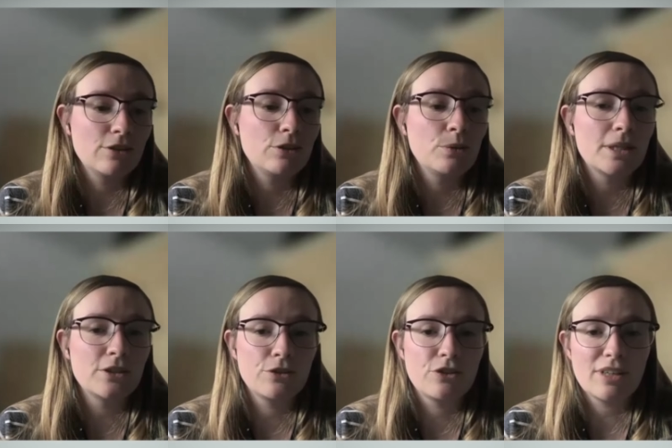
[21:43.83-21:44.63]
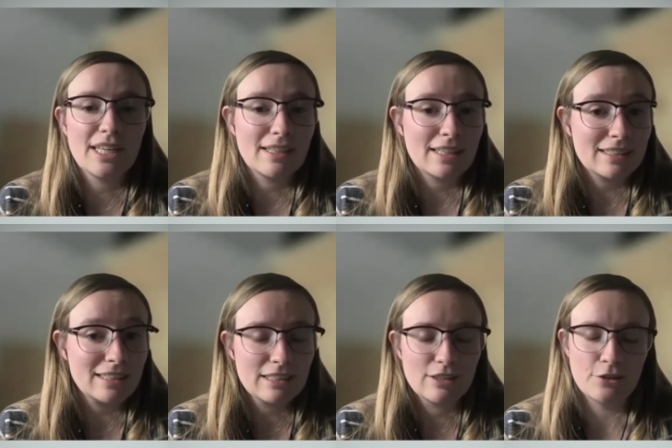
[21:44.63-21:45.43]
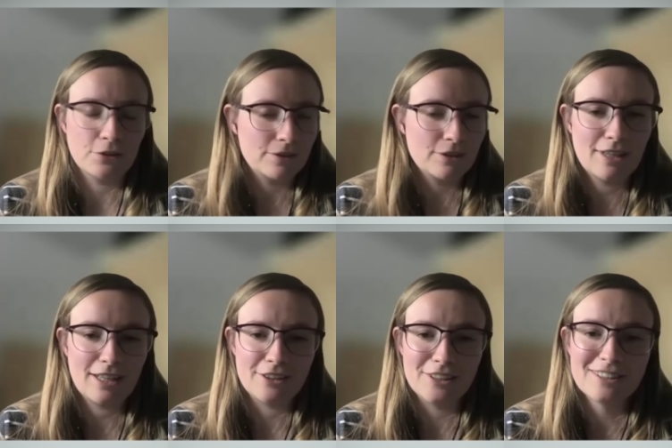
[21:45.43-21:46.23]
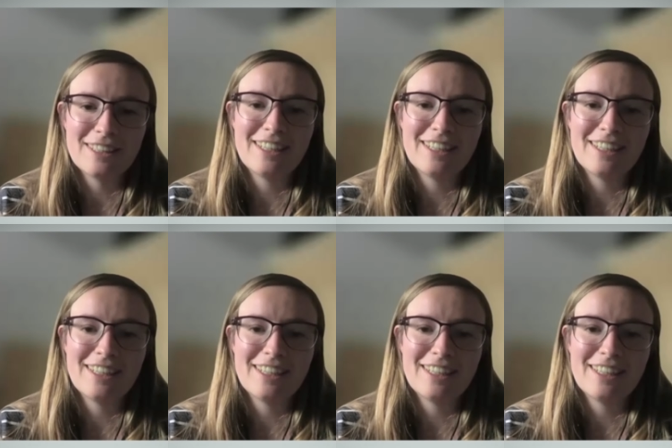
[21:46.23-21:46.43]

you do 1, 2, 3, and that's it? No, not at all.